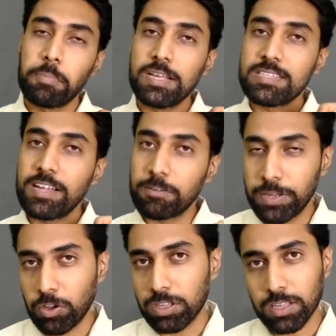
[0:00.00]
Please let me
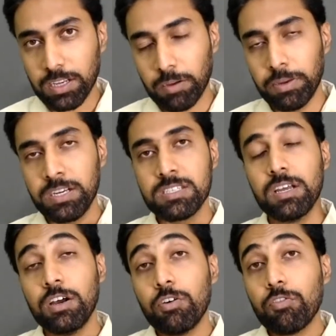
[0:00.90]
know in the comments.
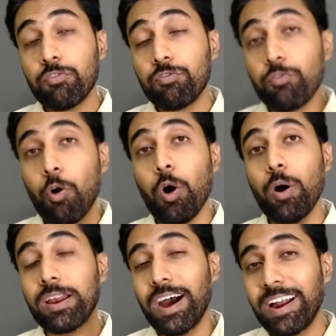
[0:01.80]

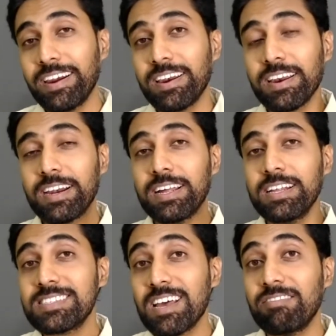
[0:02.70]

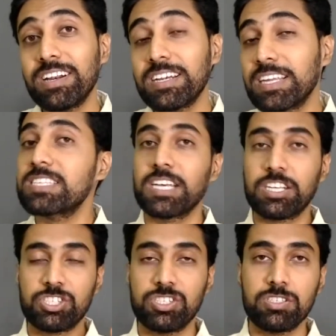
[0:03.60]
470
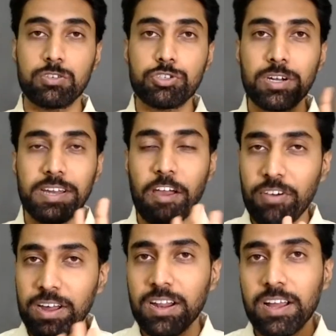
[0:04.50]
sections. You should
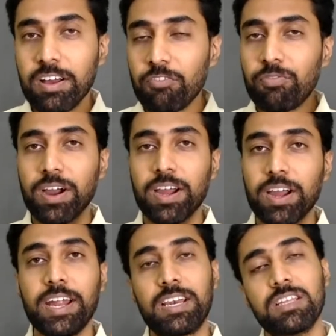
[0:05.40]
never
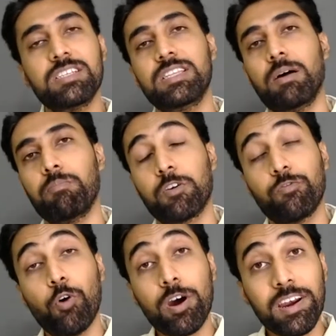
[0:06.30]
forget this number,
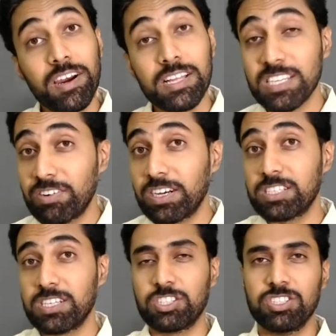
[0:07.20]
470
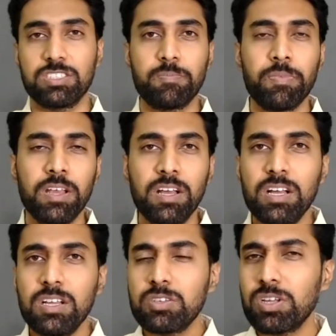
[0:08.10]
sections.
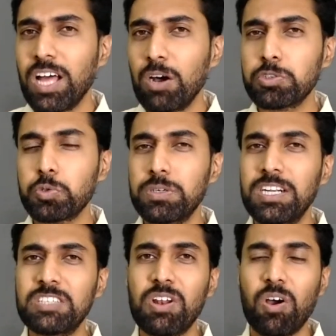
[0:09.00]
So now
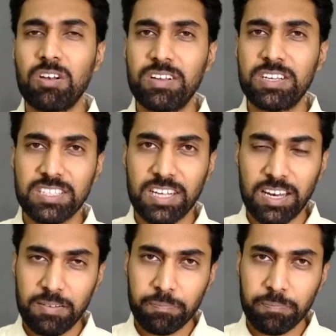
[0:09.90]
students will always tell,